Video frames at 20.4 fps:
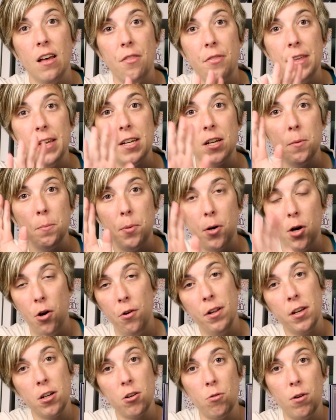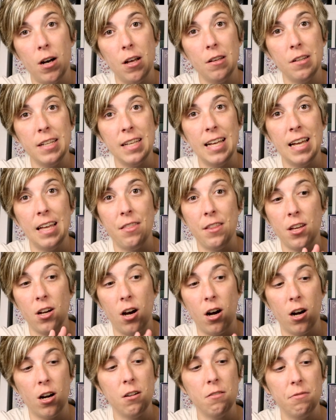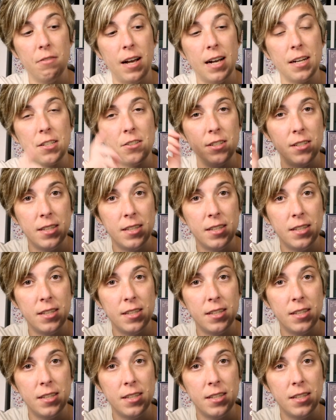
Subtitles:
the component quality and the art factor